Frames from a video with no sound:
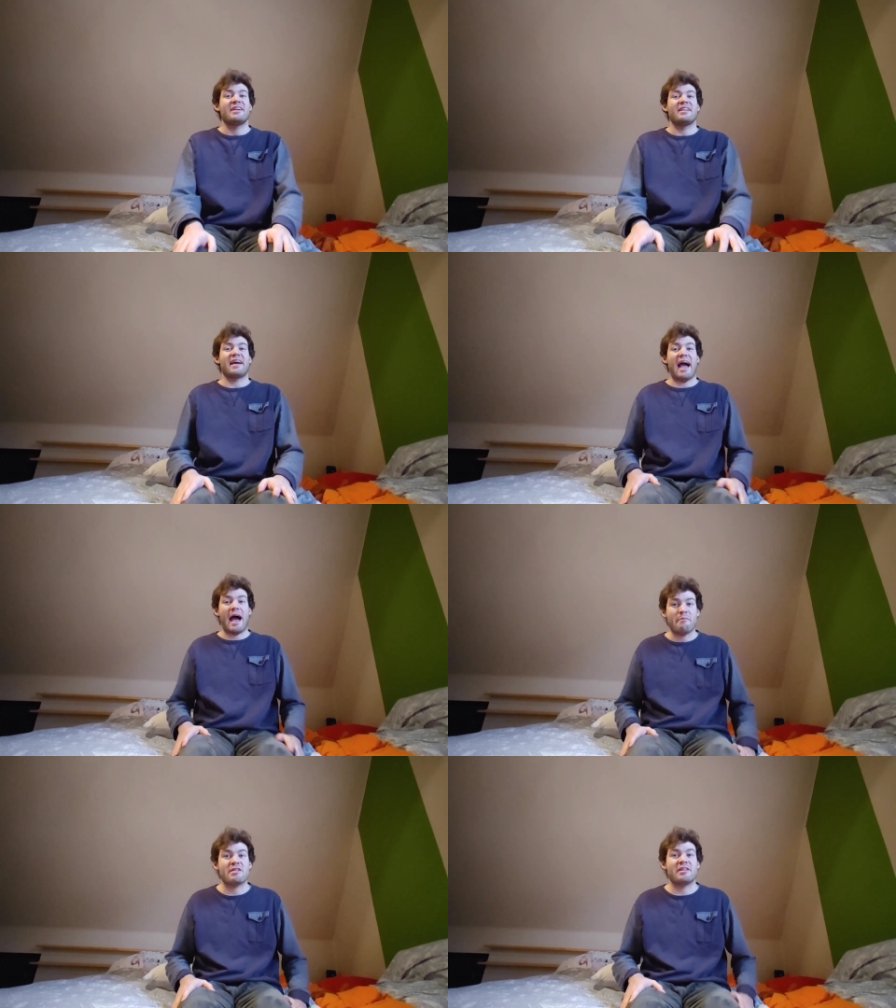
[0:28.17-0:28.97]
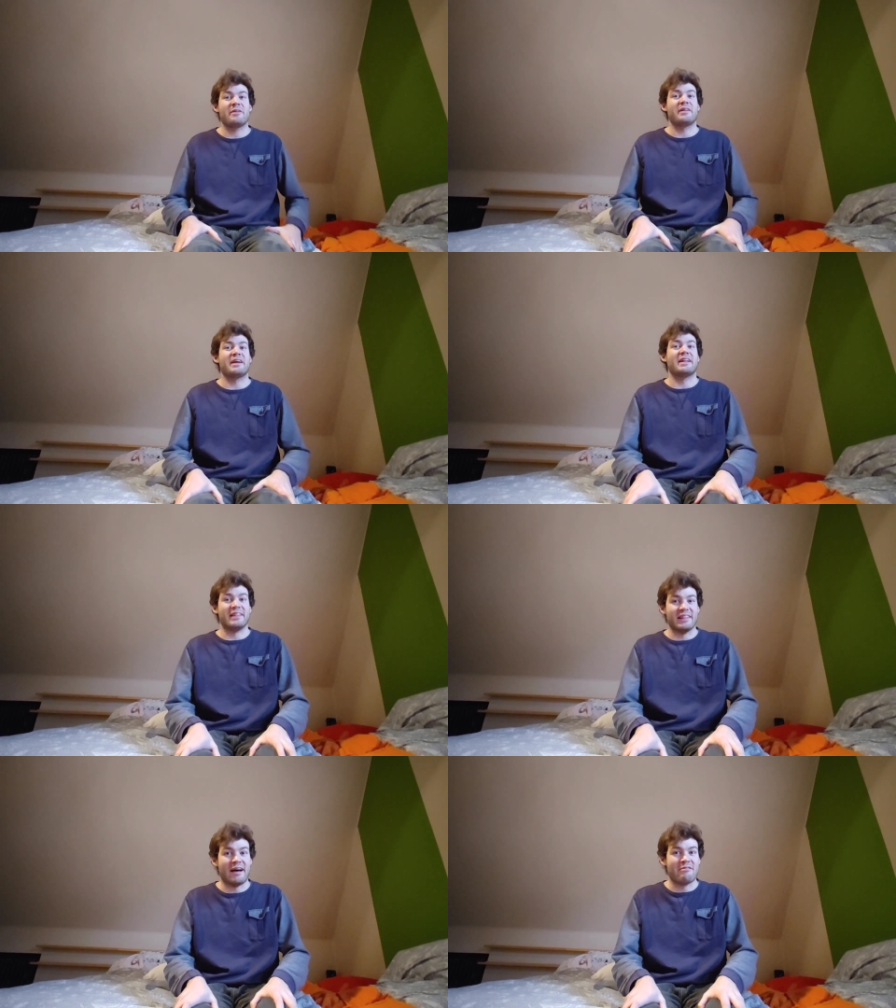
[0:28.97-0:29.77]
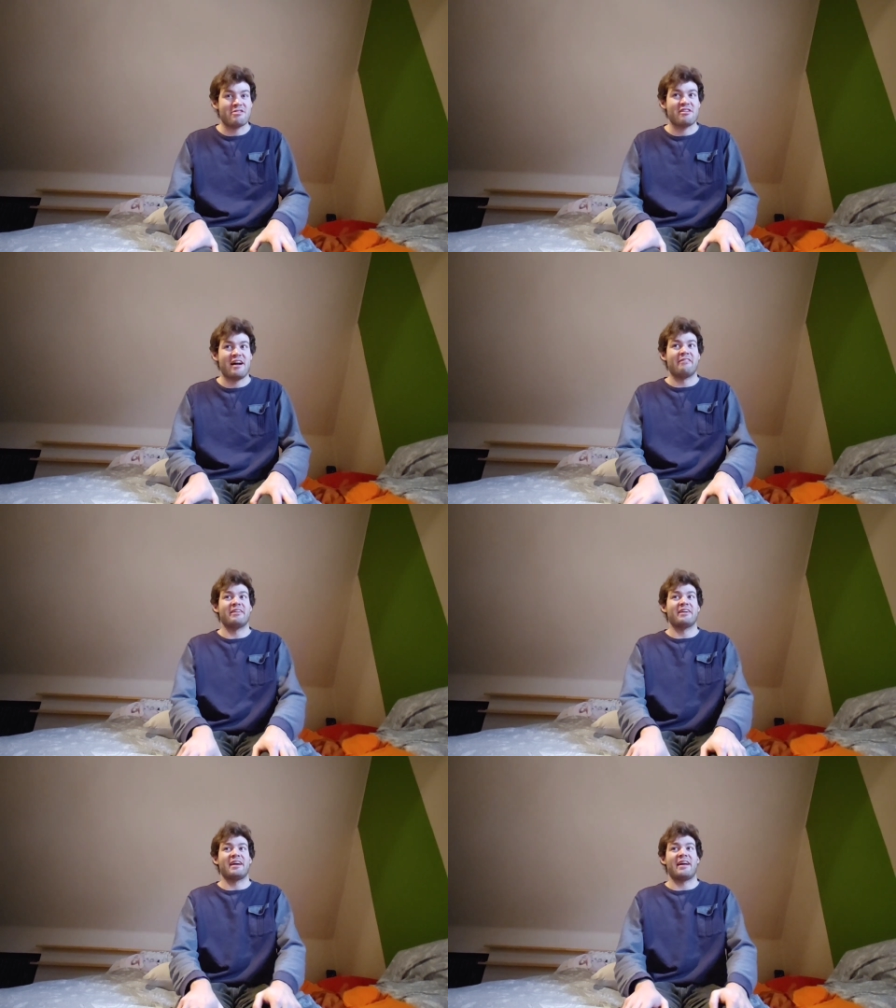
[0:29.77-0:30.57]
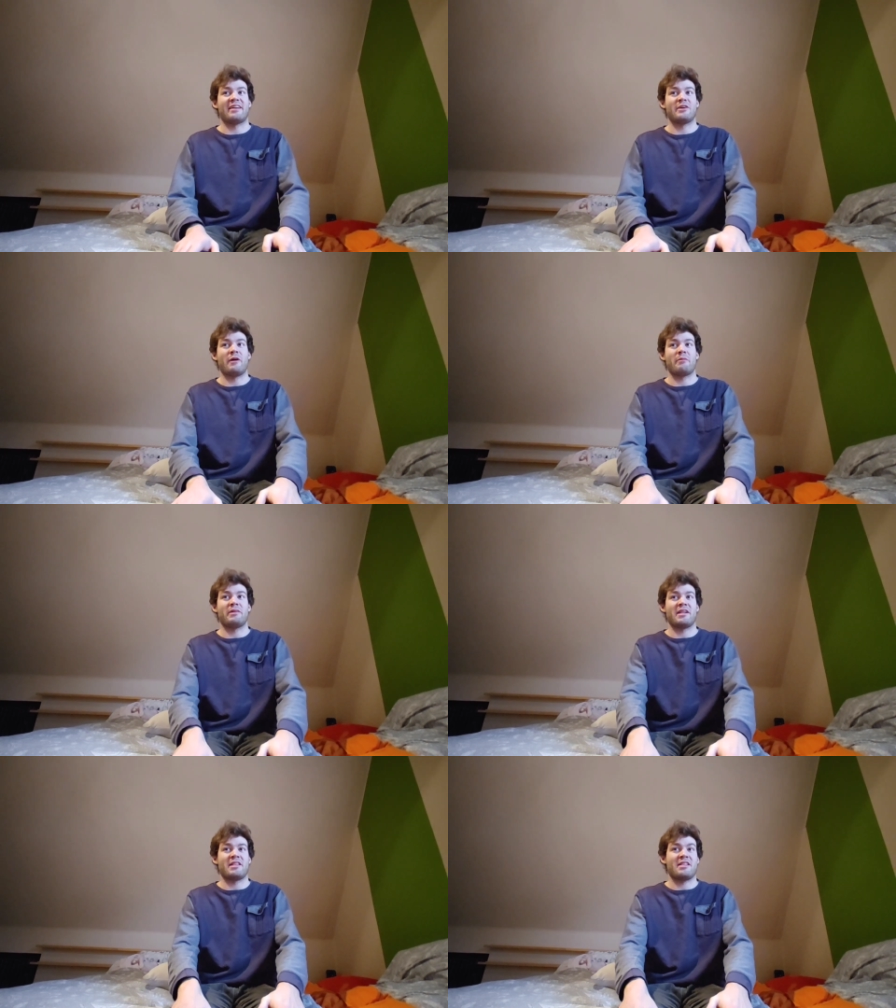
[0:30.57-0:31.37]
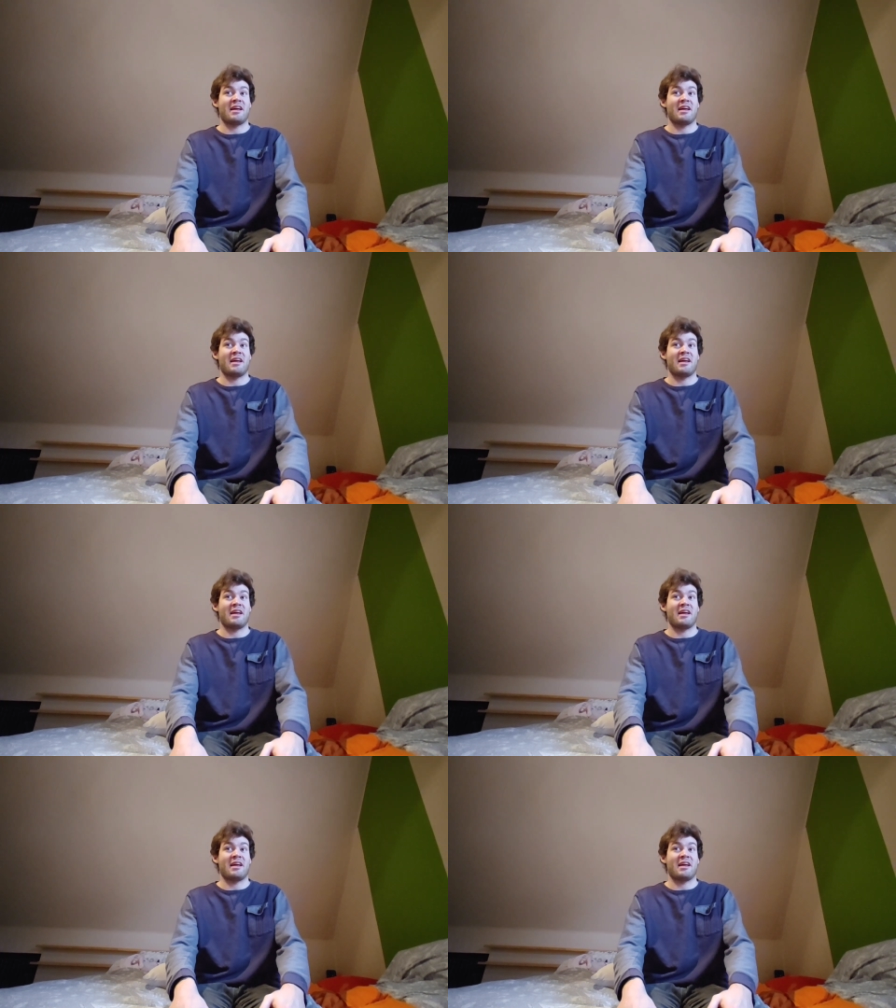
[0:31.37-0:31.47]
Like, absolutely loves traveling and going places,